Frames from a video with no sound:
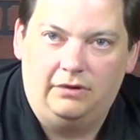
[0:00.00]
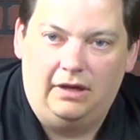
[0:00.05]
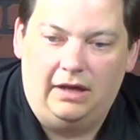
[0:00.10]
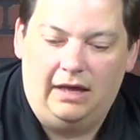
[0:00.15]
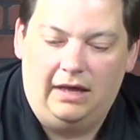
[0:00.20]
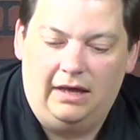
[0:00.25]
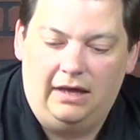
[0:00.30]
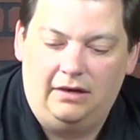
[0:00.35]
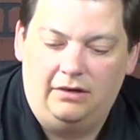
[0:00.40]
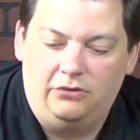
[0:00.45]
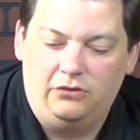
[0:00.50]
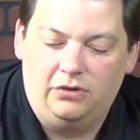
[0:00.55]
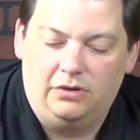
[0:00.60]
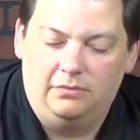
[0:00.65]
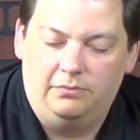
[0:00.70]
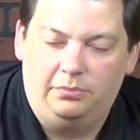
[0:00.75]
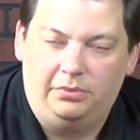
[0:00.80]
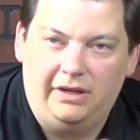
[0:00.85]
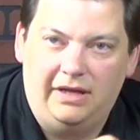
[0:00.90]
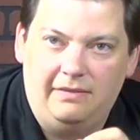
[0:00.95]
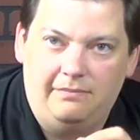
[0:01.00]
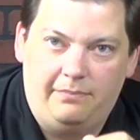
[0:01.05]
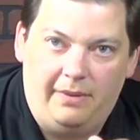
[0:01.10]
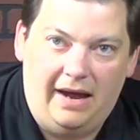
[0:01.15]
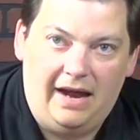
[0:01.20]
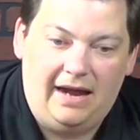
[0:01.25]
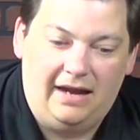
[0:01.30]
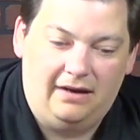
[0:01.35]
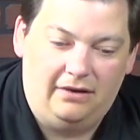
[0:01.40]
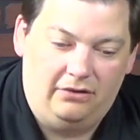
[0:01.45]
and you can play
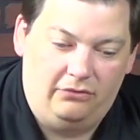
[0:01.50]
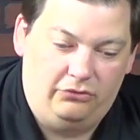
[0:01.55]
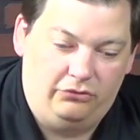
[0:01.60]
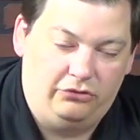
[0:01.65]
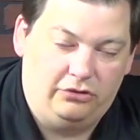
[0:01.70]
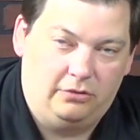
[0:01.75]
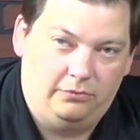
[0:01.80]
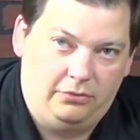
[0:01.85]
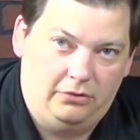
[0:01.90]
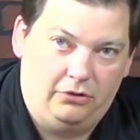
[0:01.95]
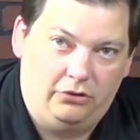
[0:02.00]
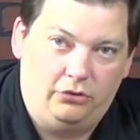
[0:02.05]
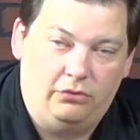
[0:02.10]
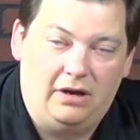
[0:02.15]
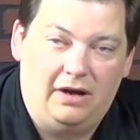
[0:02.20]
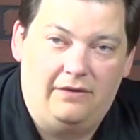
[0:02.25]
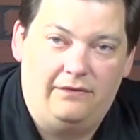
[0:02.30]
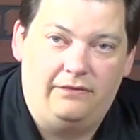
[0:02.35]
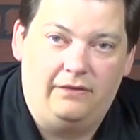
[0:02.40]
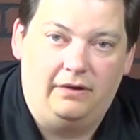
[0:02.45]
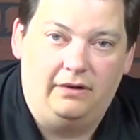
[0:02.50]
back. On your computer, you will have